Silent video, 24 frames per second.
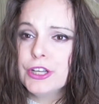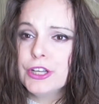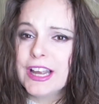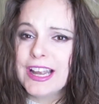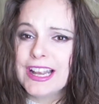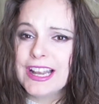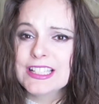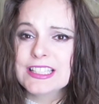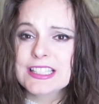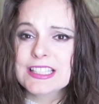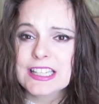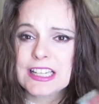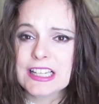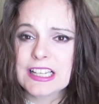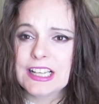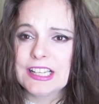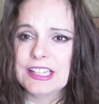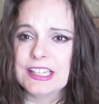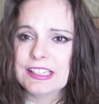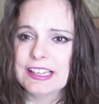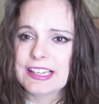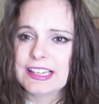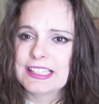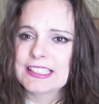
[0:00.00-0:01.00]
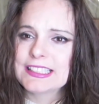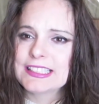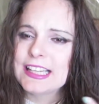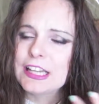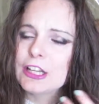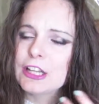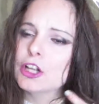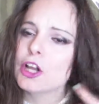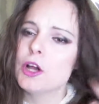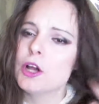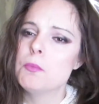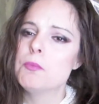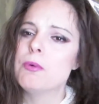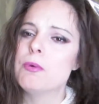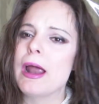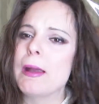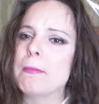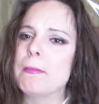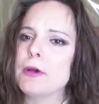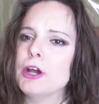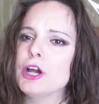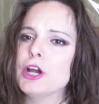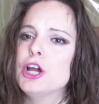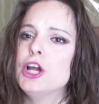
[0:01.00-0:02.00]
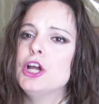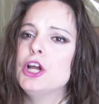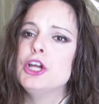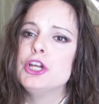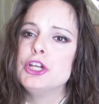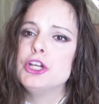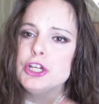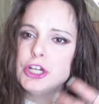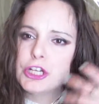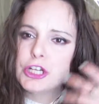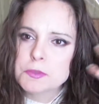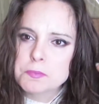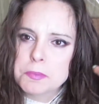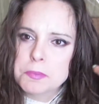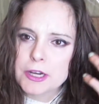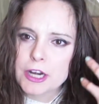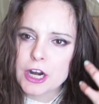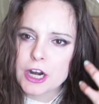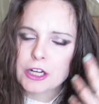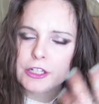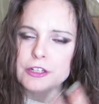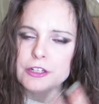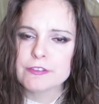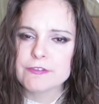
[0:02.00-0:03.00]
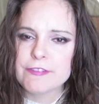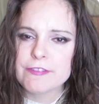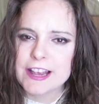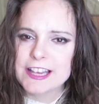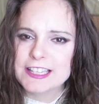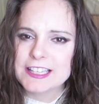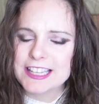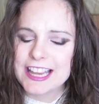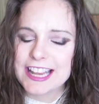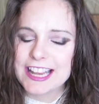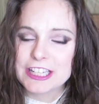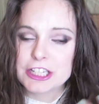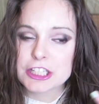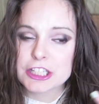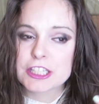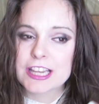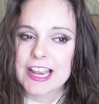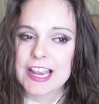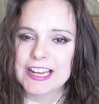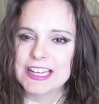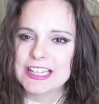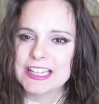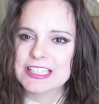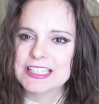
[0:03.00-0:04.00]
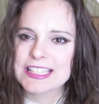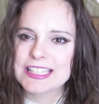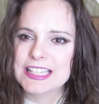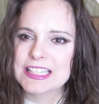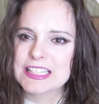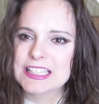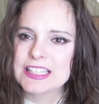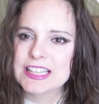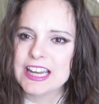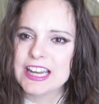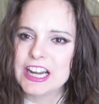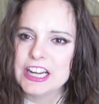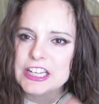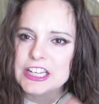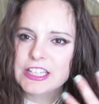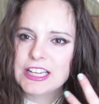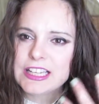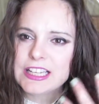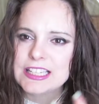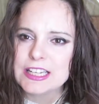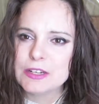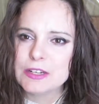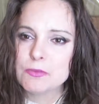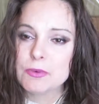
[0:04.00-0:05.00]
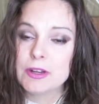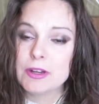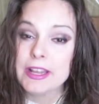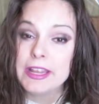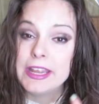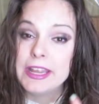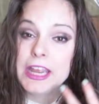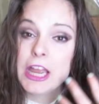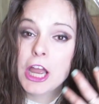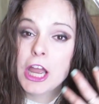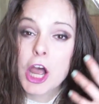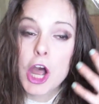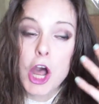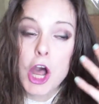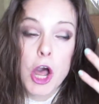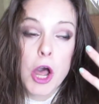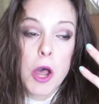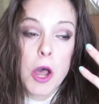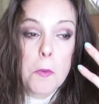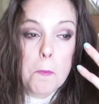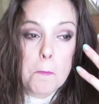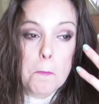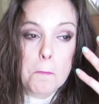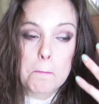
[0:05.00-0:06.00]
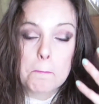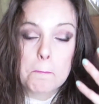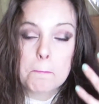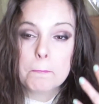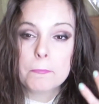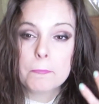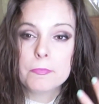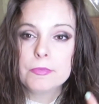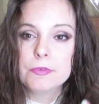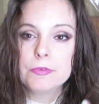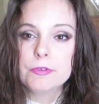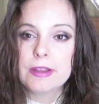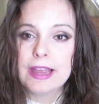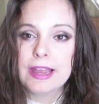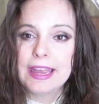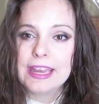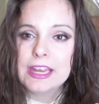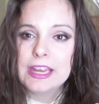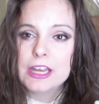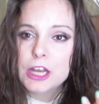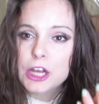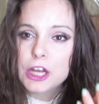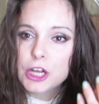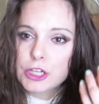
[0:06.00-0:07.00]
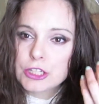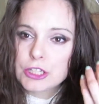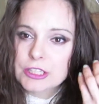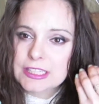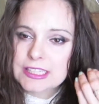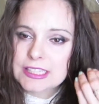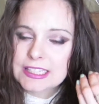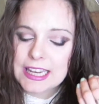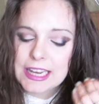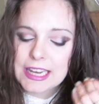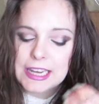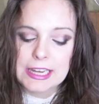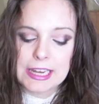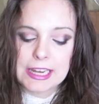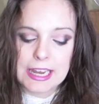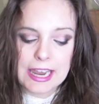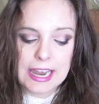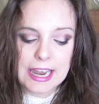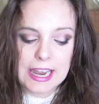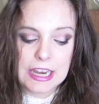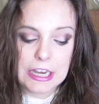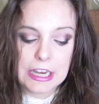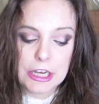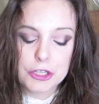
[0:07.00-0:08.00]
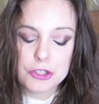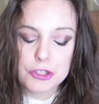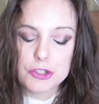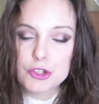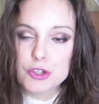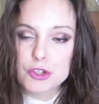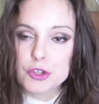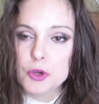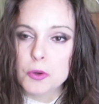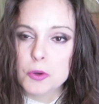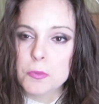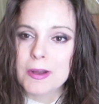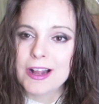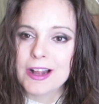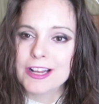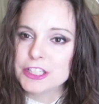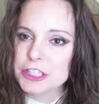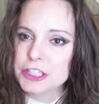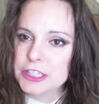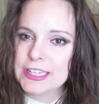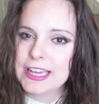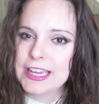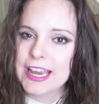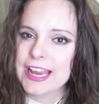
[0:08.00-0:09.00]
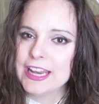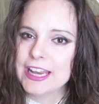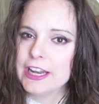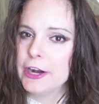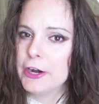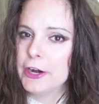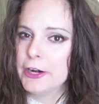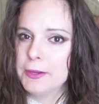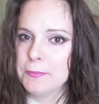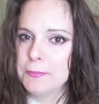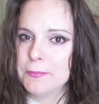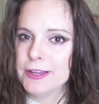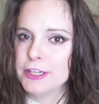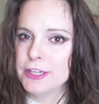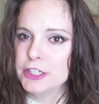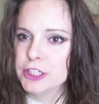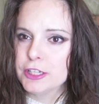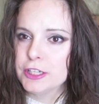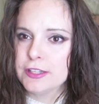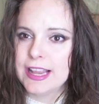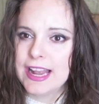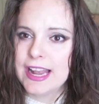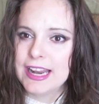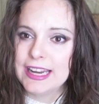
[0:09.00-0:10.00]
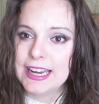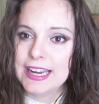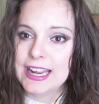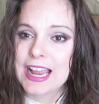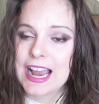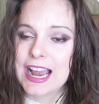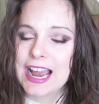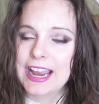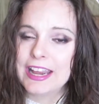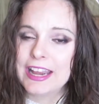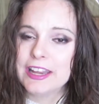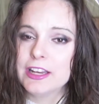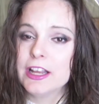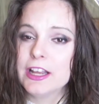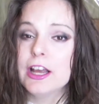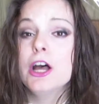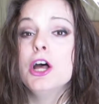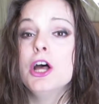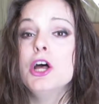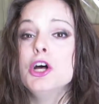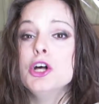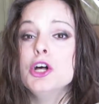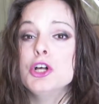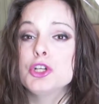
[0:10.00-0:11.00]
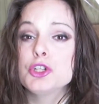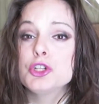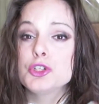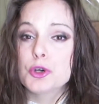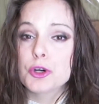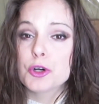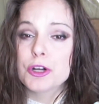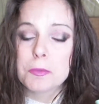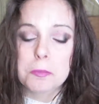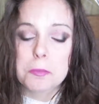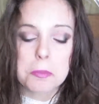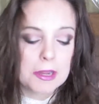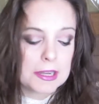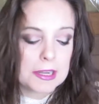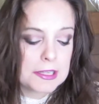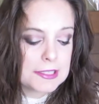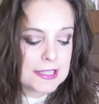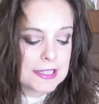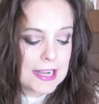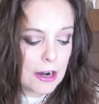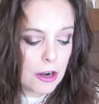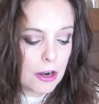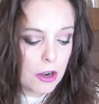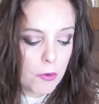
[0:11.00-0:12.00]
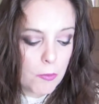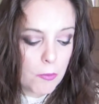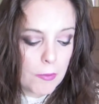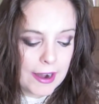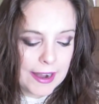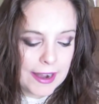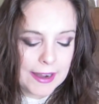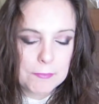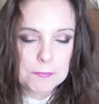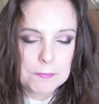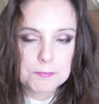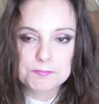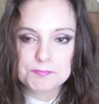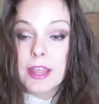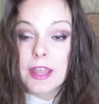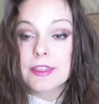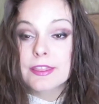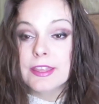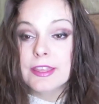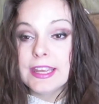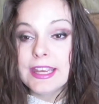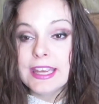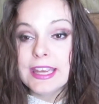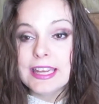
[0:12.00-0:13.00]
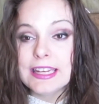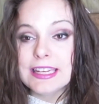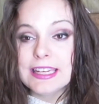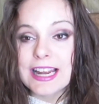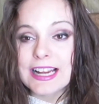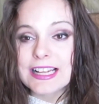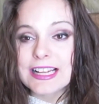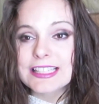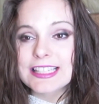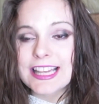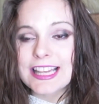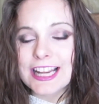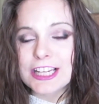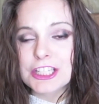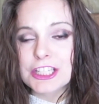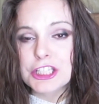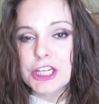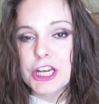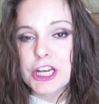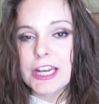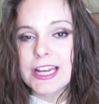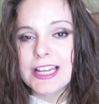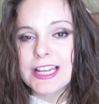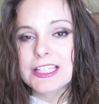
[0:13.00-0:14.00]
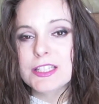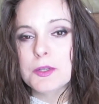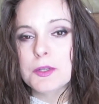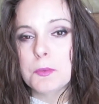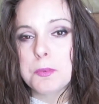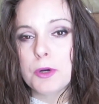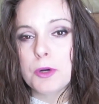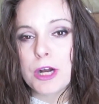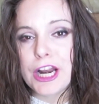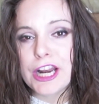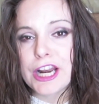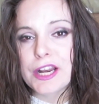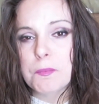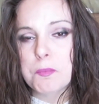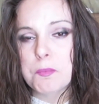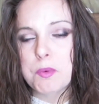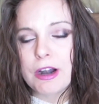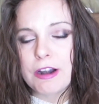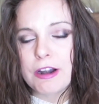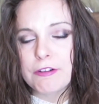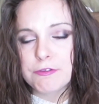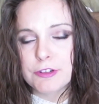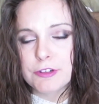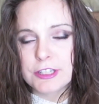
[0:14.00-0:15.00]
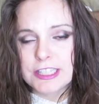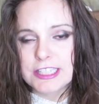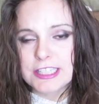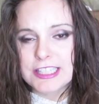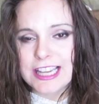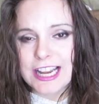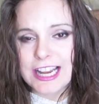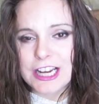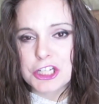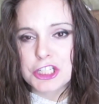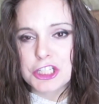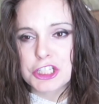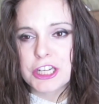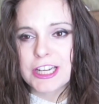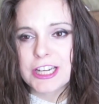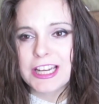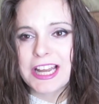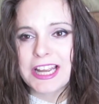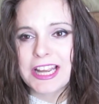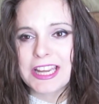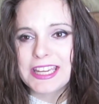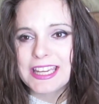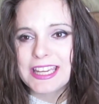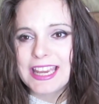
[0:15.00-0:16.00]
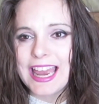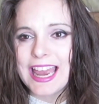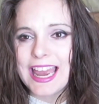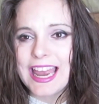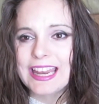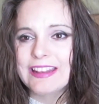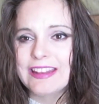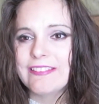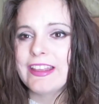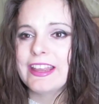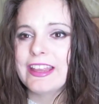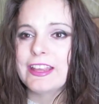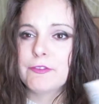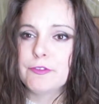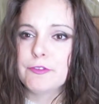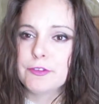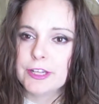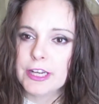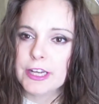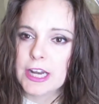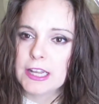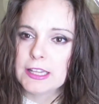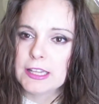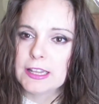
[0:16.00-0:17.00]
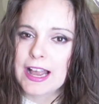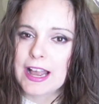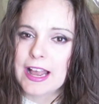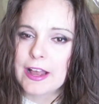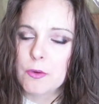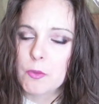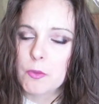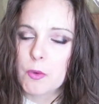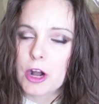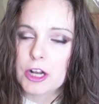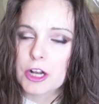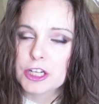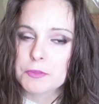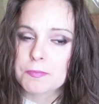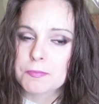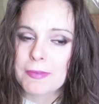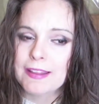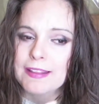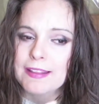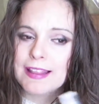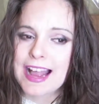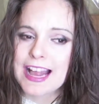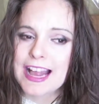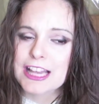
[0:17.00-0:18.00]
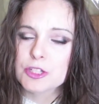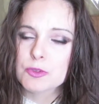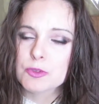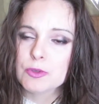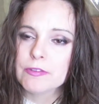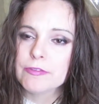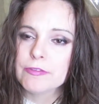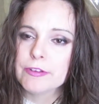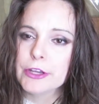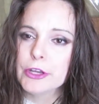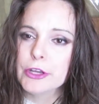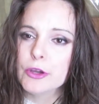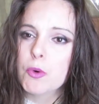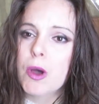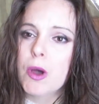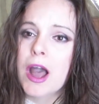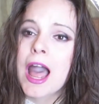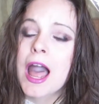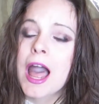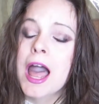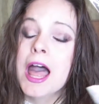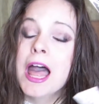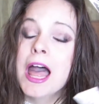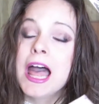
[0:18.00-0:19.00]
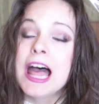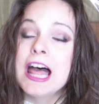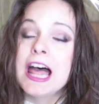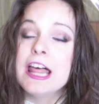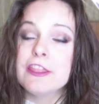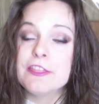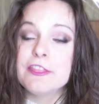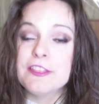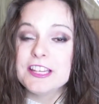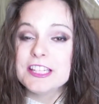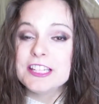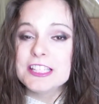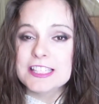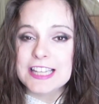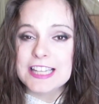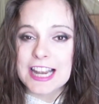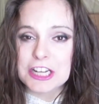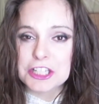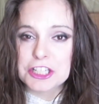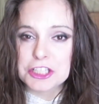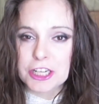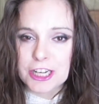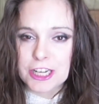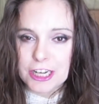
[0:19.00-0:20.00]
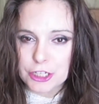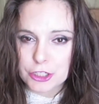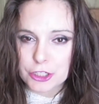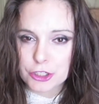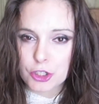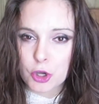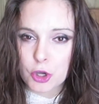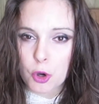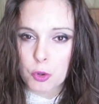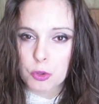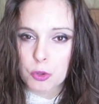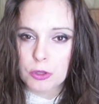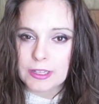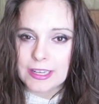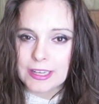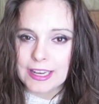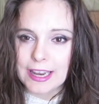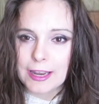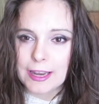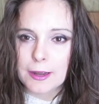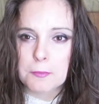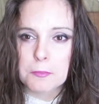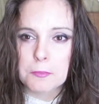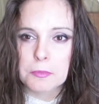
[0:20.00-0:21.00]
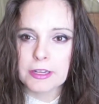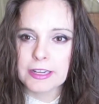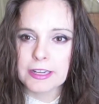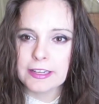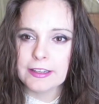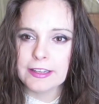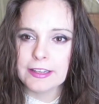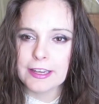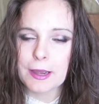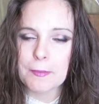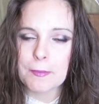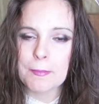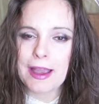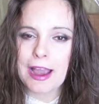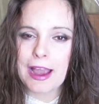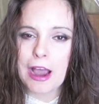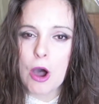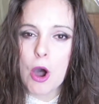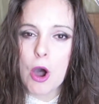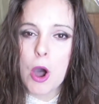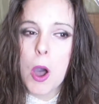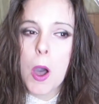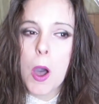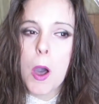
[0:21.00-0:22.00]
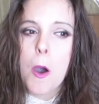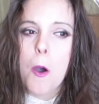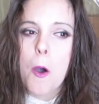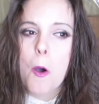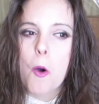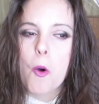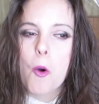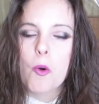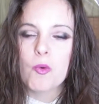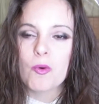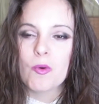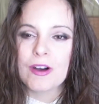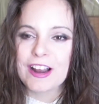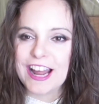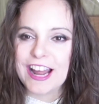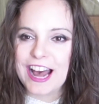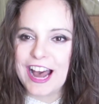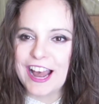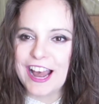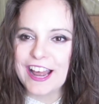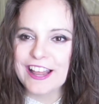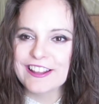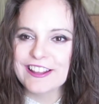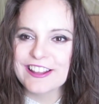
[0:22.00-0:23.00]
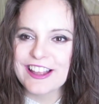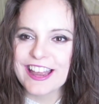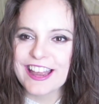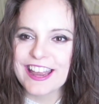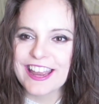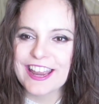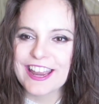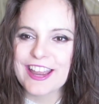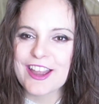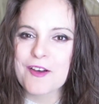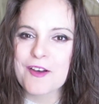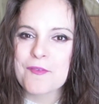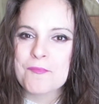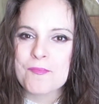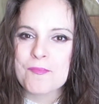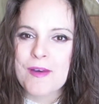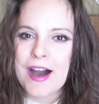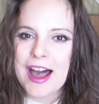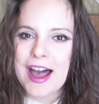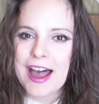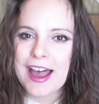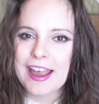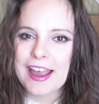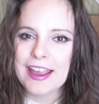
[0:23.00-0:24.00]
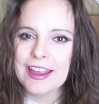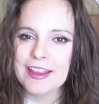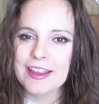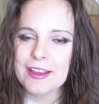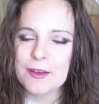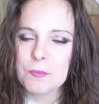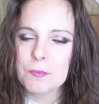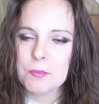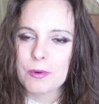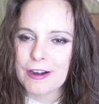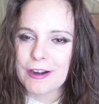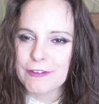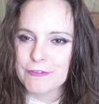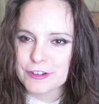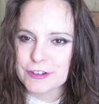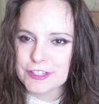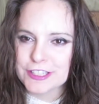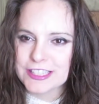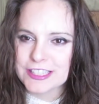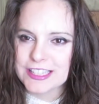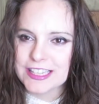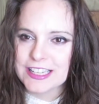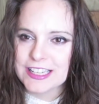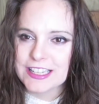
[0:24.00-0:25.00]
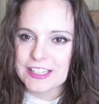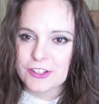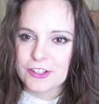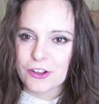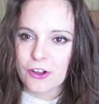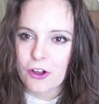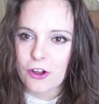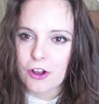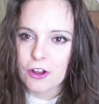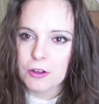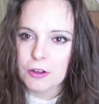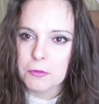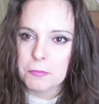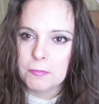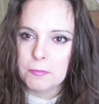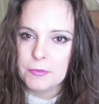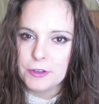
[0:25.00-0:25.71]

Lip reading: it's like a silicone primer. You just put it on your face and it just kind of sits there. It doesn't really like sink in too much. Again, I already mentioned that. It kind of sort of blends out alright. The next section is the product preference section. Again, like if you did not watch my last review, this section is totally and completely about what I like, my preferences, all